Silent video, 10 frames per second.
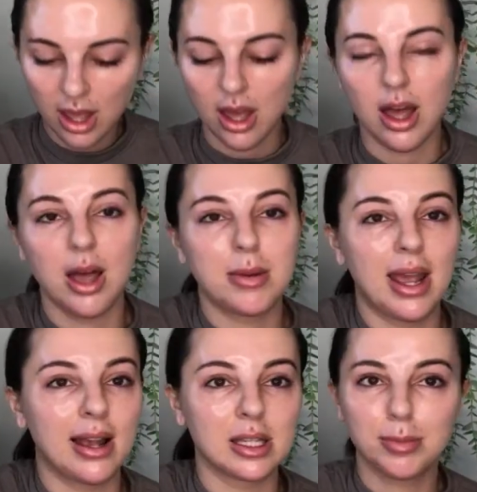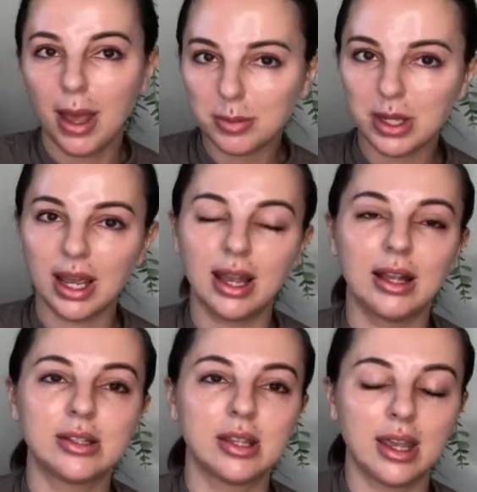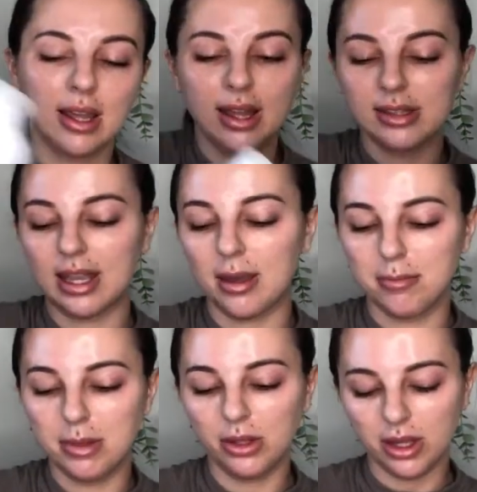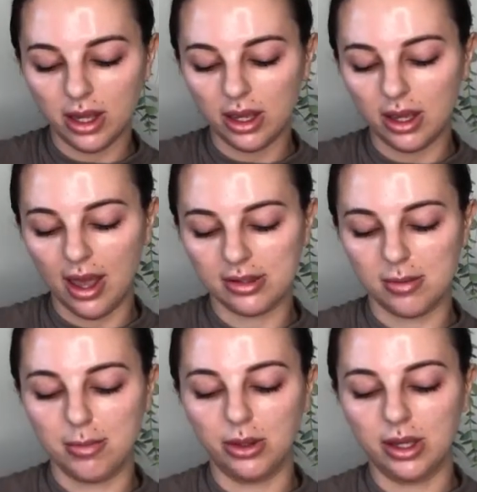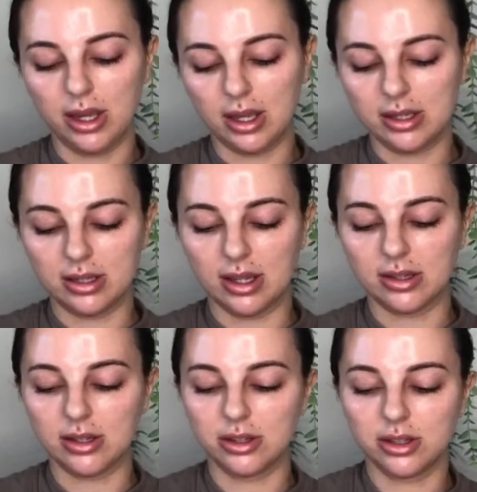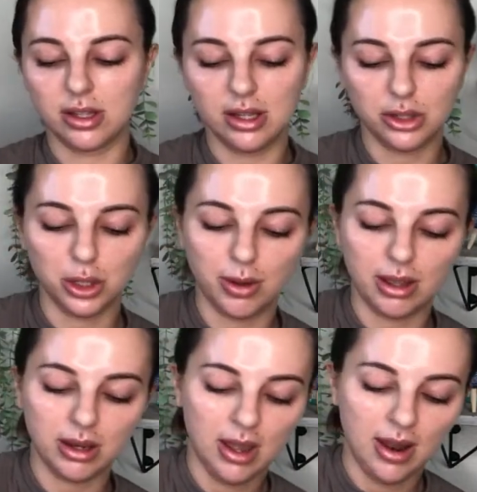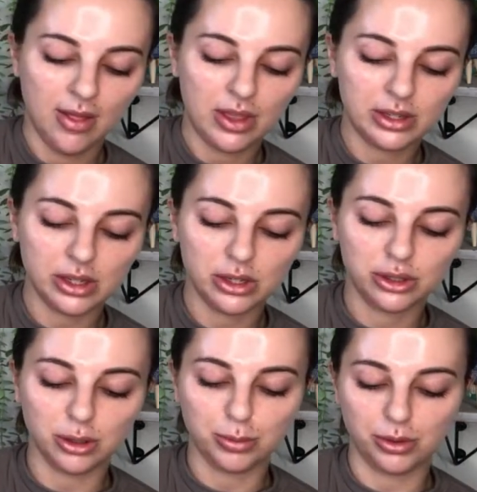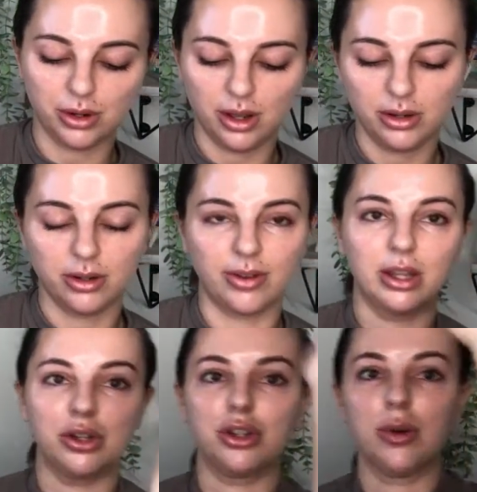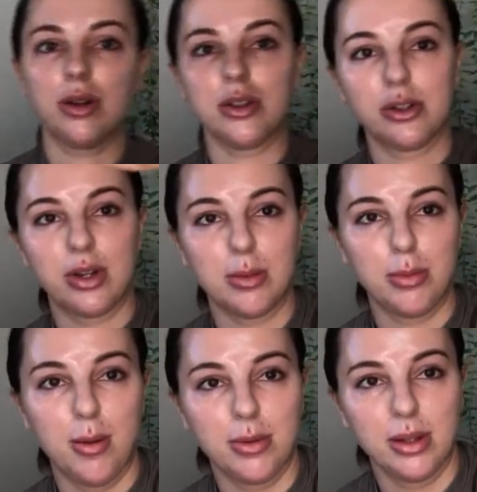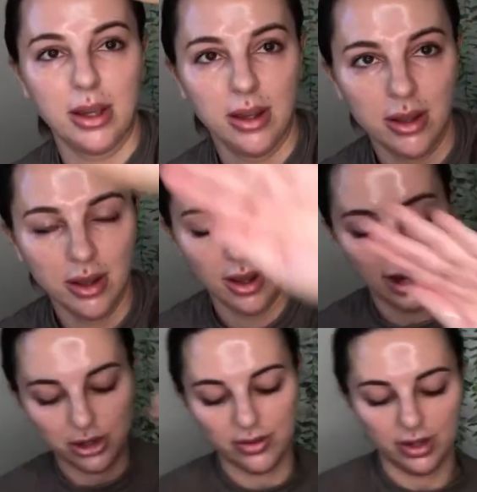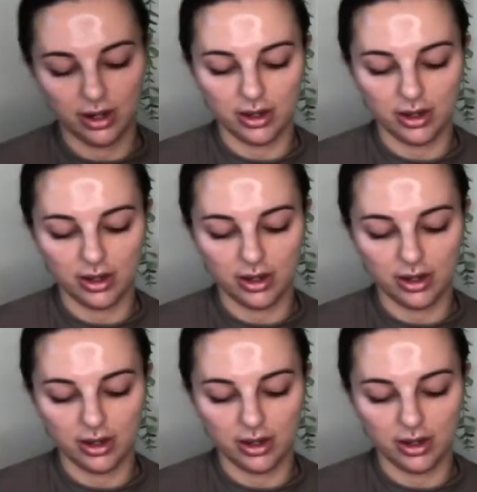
um, it has peptides, it, it's like a milky, has a milky consistency to it. This is super, I don't know if I could show it on the screen properly. I should have done it on